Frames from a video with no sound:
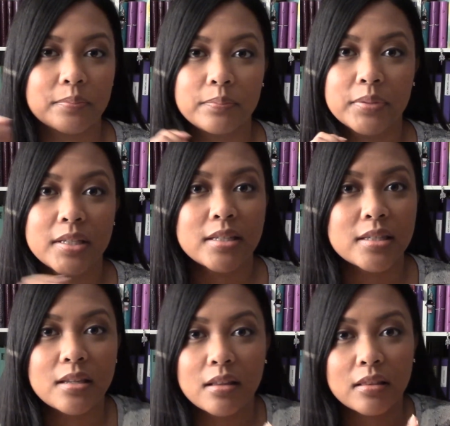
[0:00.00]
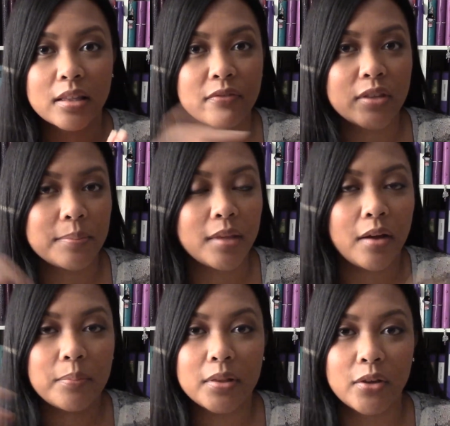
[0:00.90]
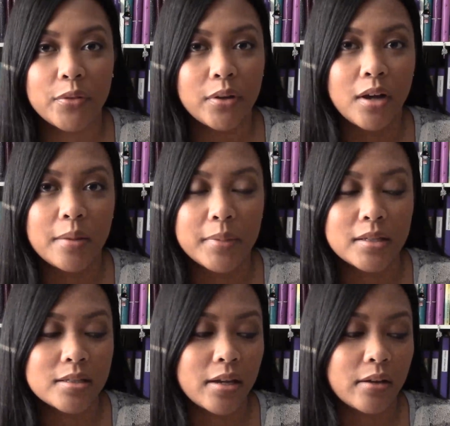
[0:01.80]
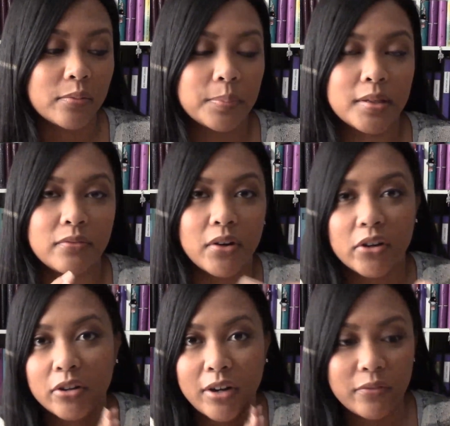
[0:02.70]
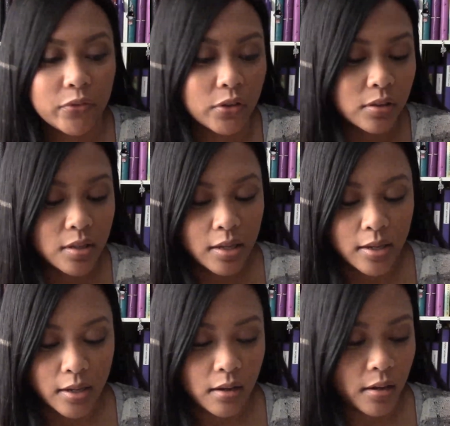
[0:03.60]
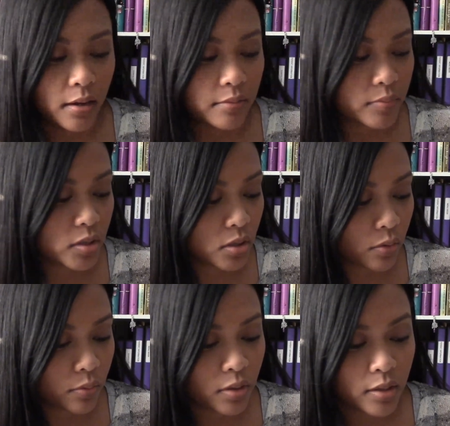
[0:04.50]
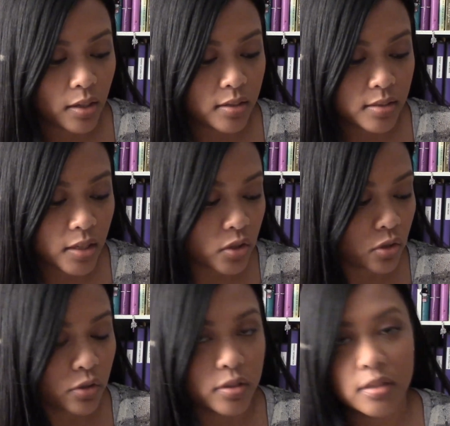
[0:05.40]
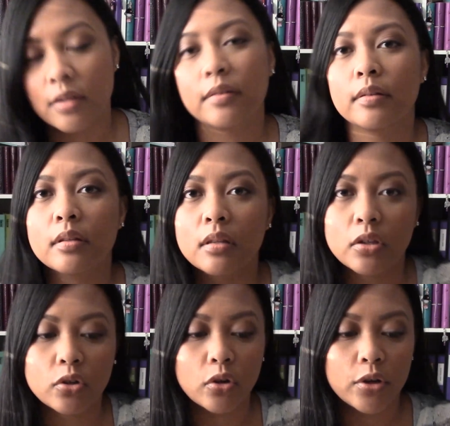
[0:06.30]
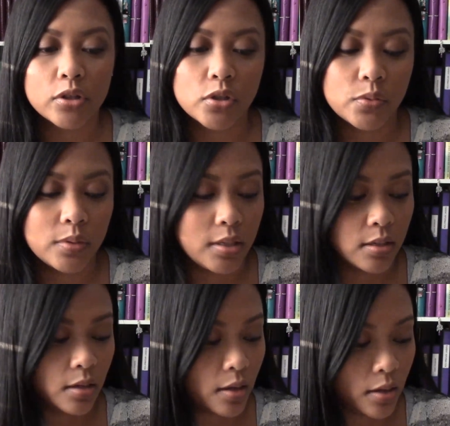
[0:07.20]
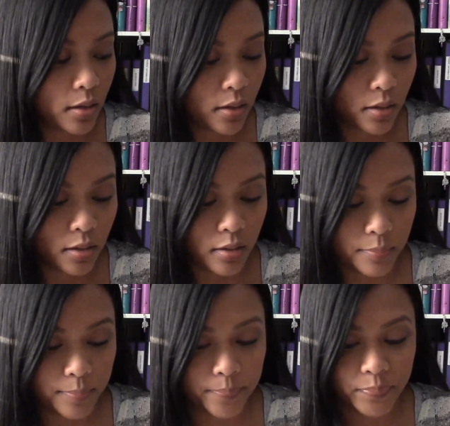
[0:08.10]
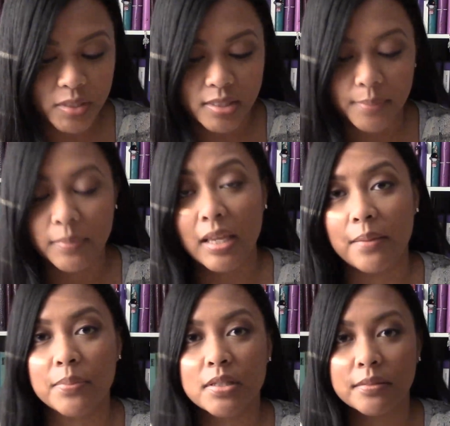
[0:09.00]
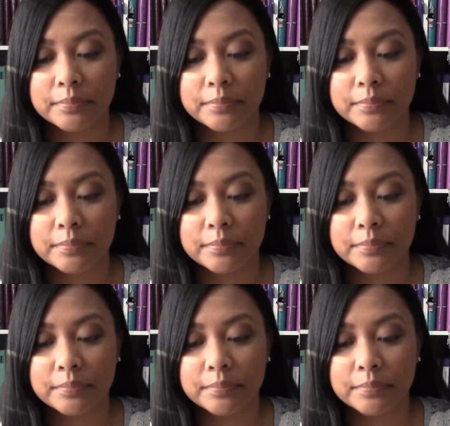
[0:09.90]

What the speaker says: please leave them down below in the comments. I would be very grateful. So, essentials. You're going to need some nibs.